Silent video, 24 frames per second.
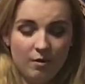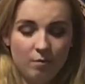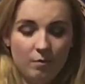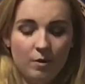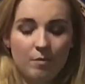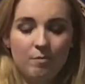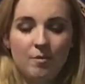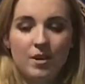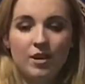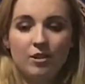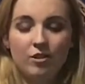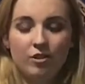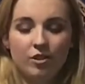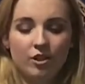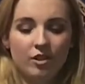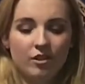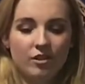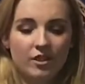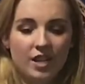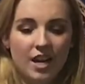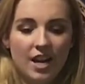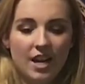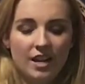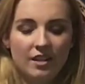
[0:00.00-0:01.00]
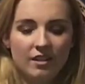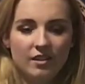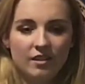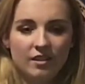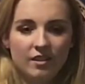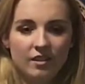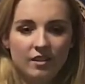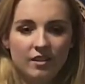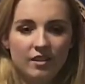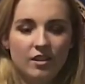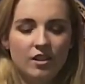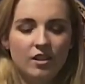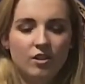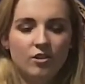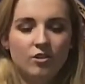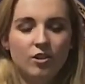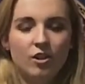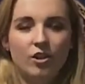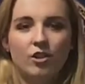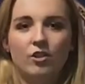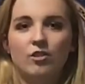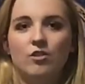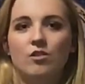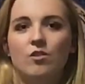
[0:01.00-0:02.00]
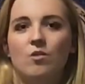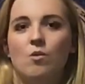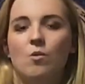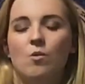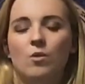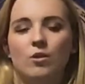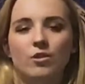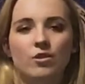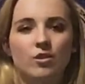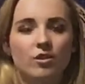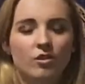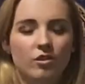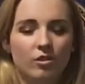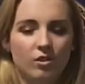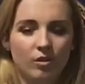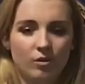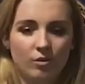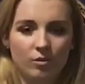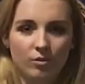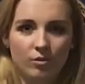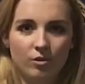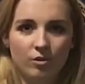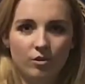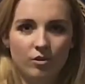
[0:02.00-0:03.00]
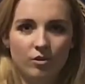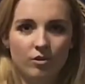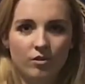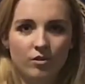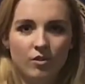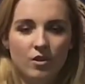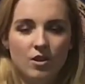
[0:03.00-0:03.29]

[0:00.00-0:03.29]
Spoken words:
We pitched our tents, turned the horses loose,